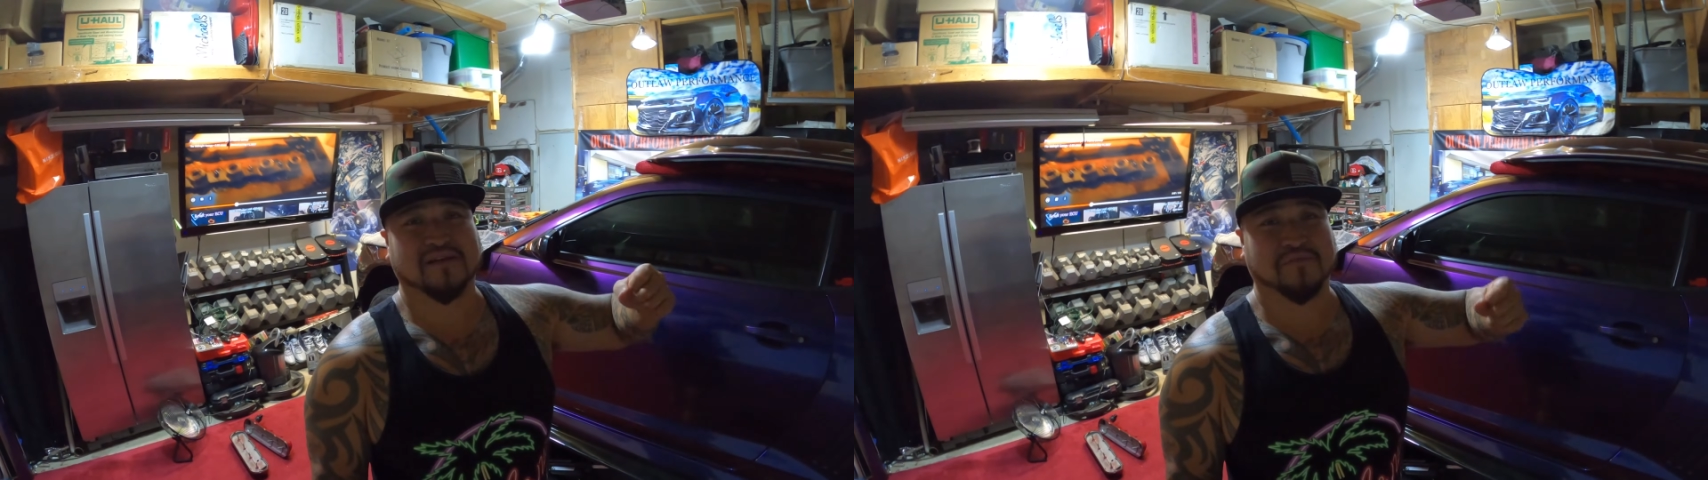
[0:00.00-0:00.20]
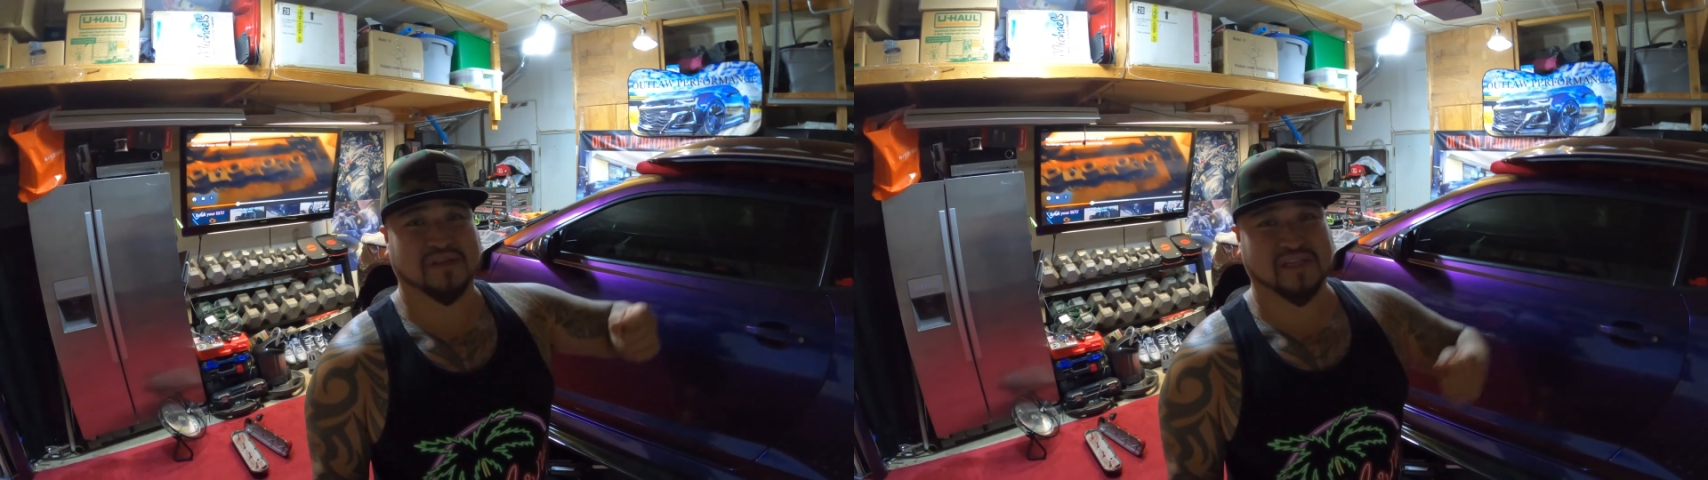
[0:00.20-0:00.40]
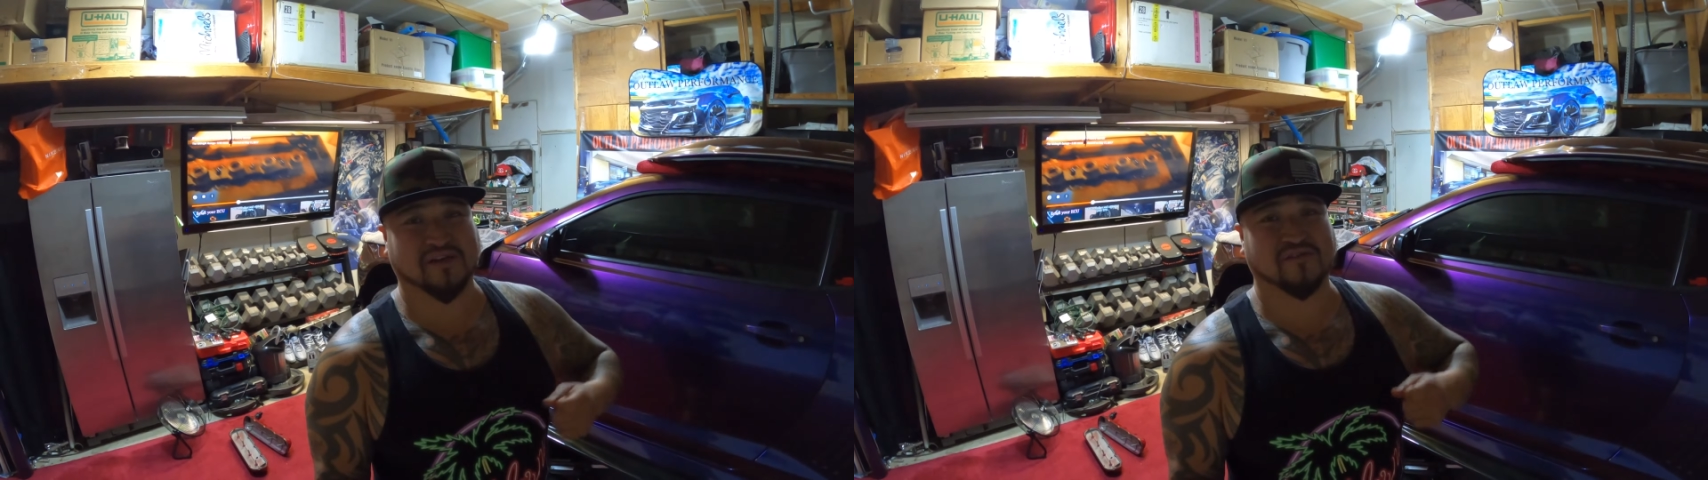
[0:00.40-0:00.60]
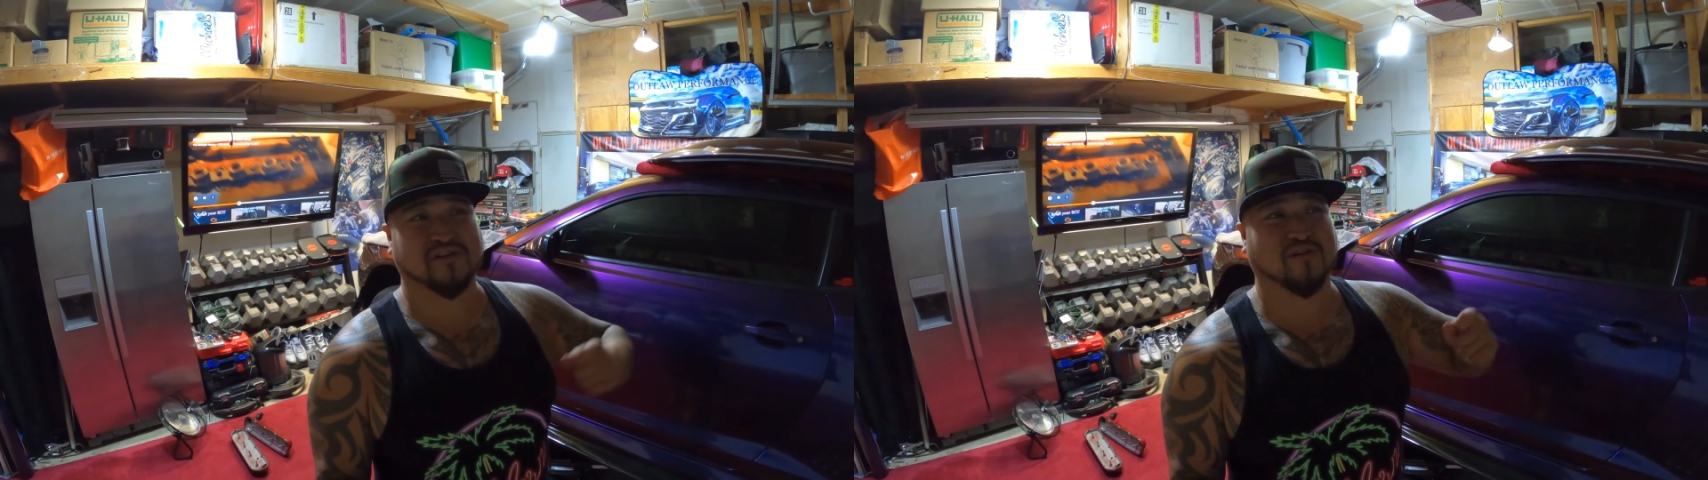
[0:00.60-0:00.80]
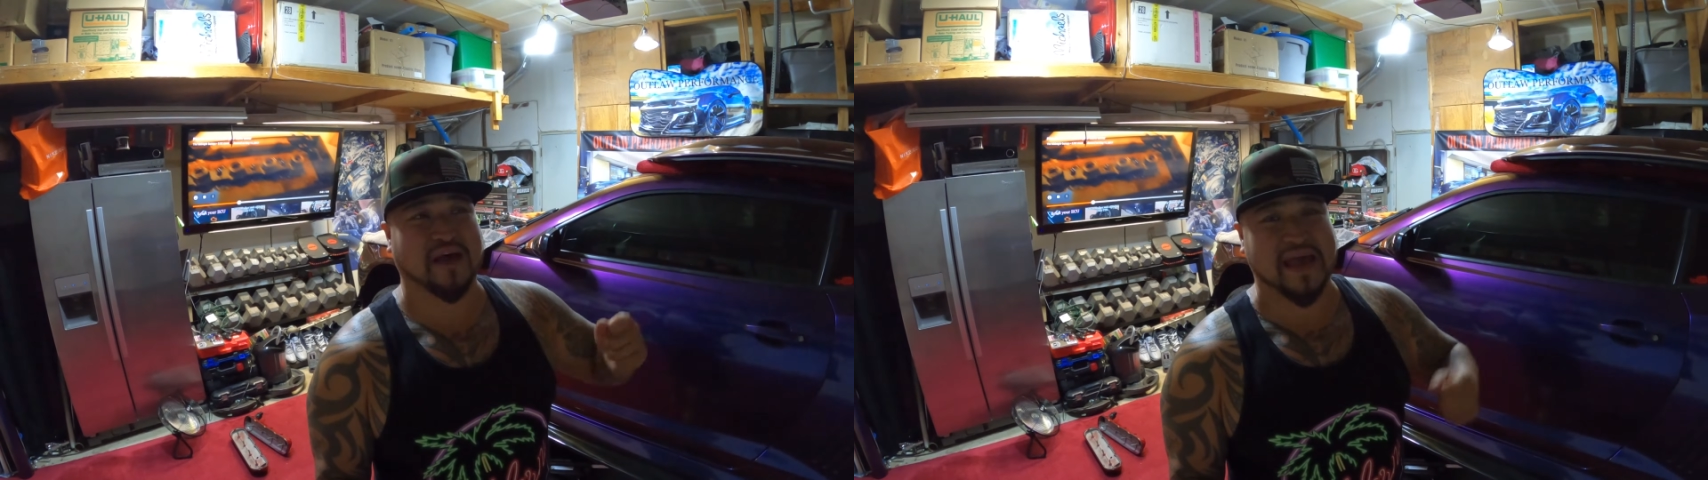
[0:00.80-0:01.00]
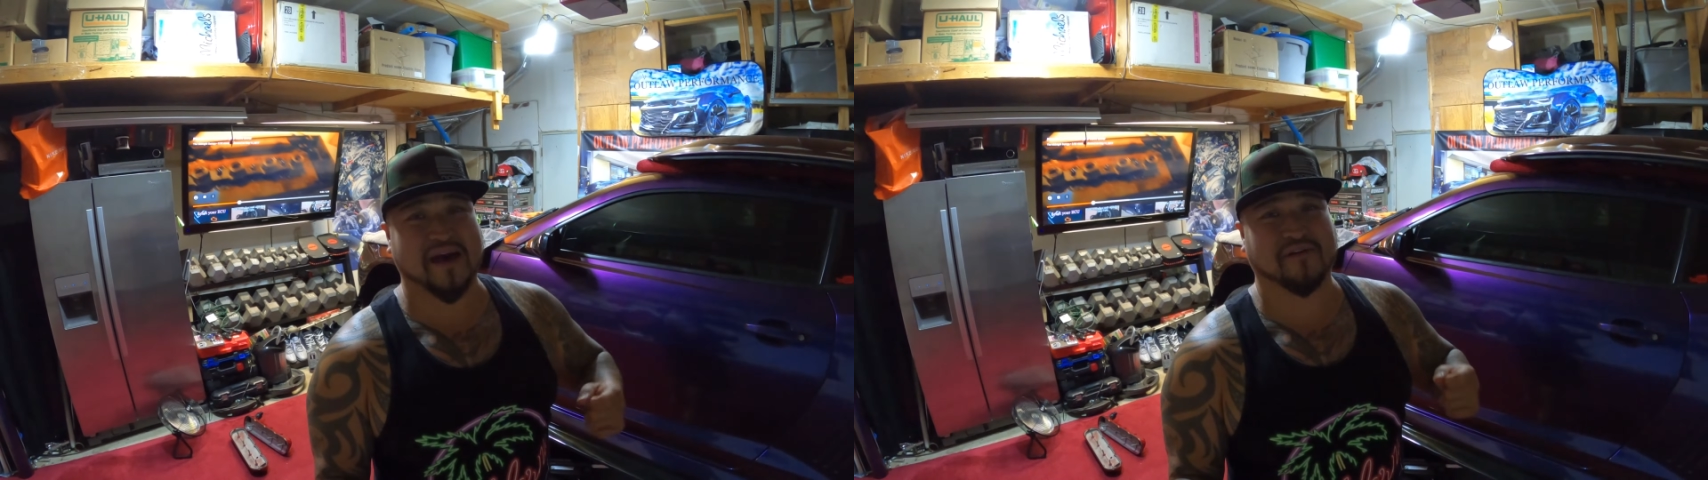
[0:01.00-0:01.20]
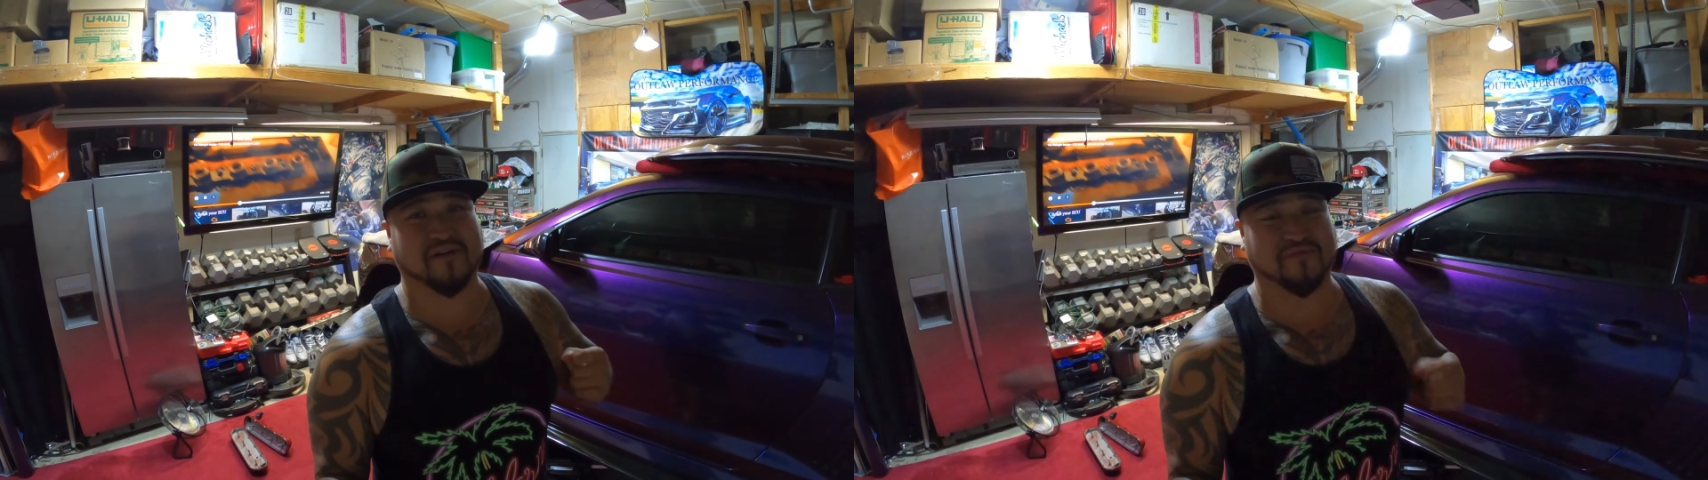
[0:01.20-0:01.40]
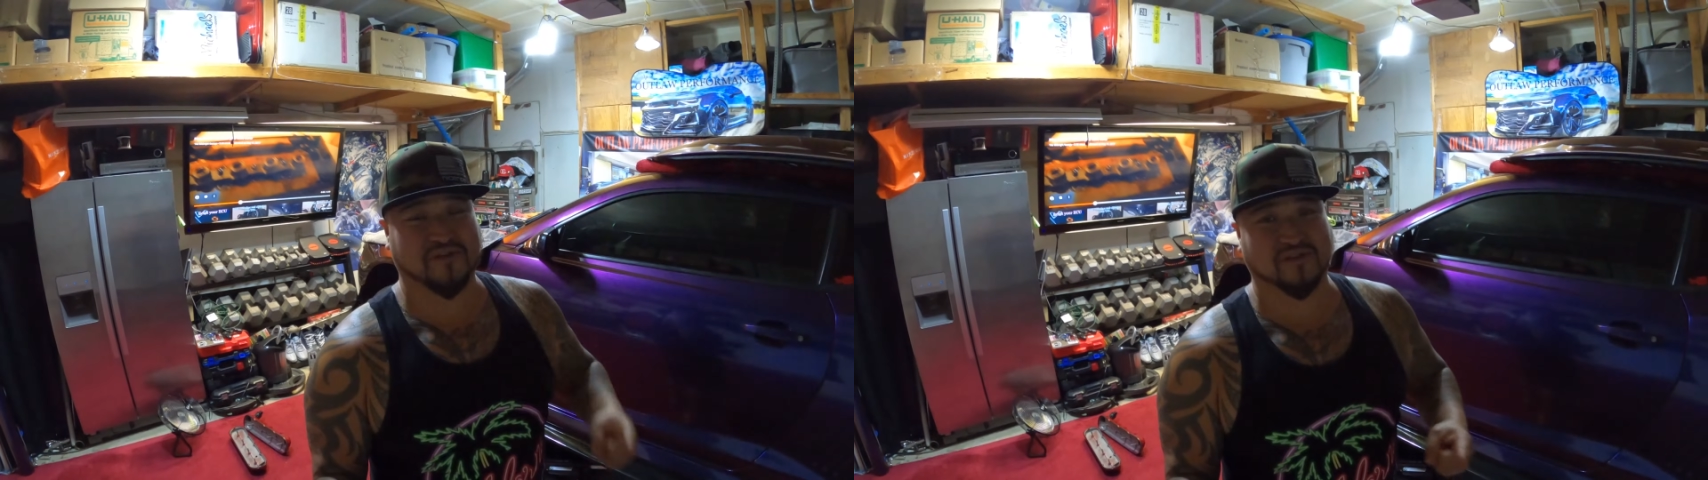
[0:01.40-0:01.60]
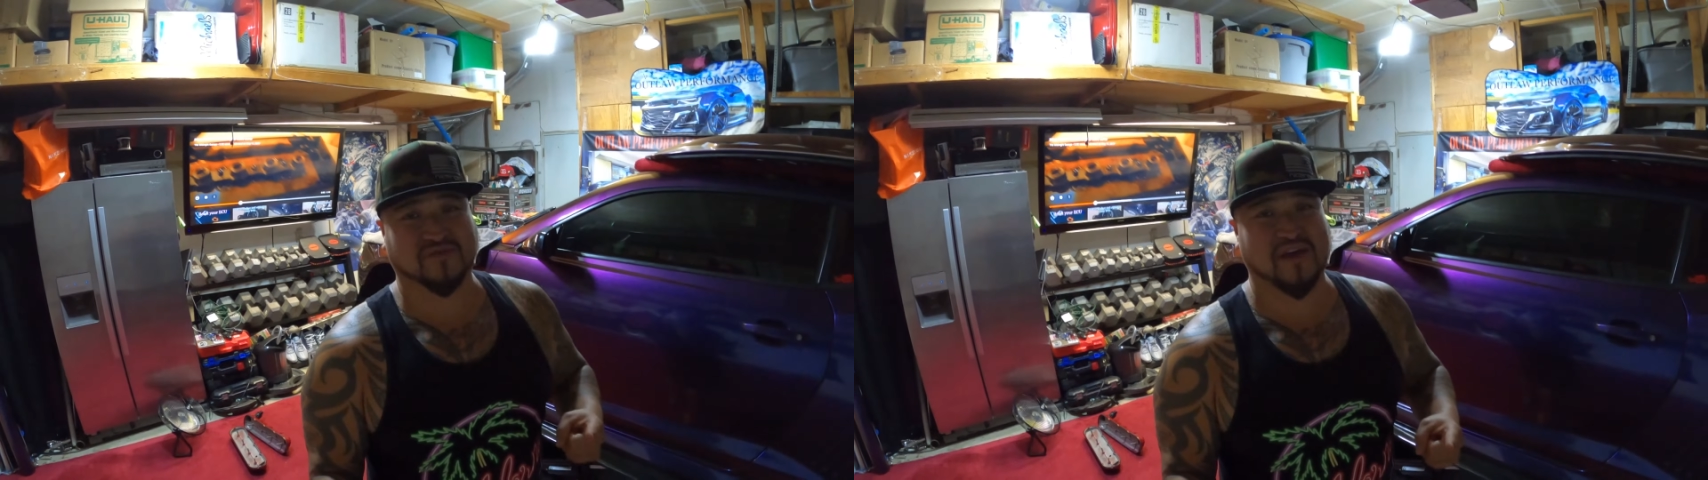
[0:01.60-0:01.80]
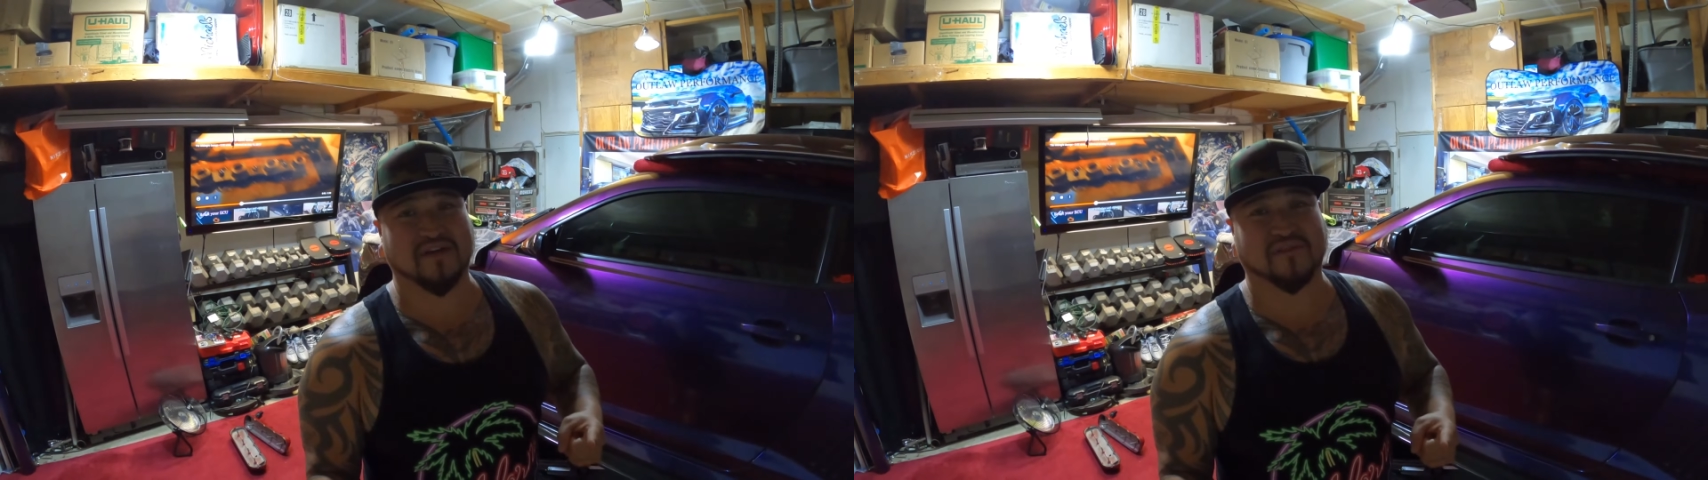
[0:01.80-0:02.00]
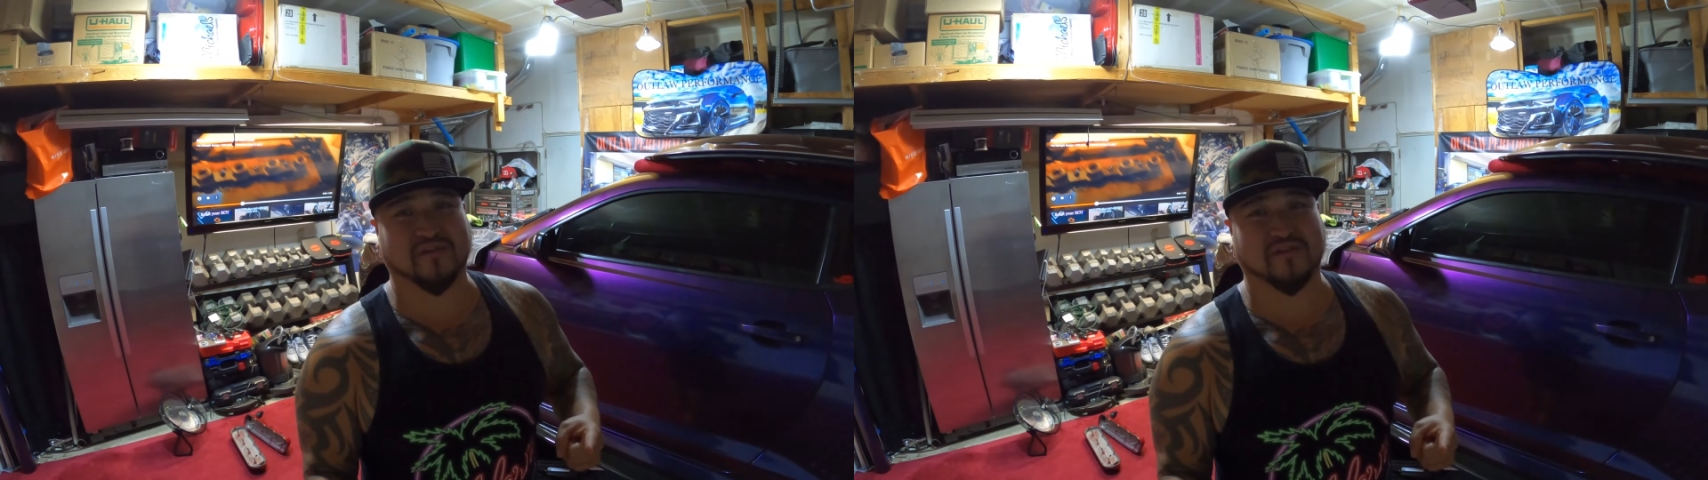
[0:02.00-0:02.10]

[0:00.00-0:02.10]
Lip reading: material out of those valve